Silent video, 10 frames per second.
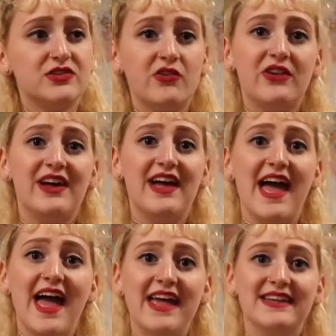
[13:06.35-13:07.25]
soda,
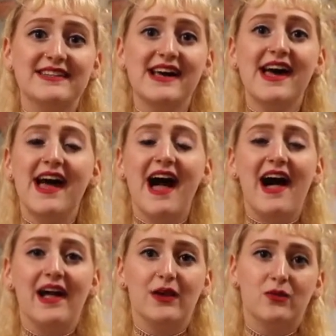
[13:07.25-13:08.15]
and
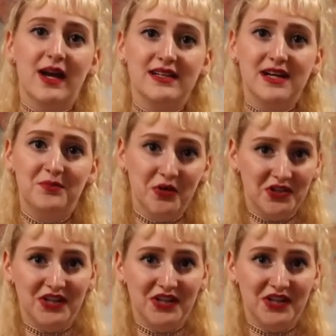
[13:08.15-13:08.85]
I read a book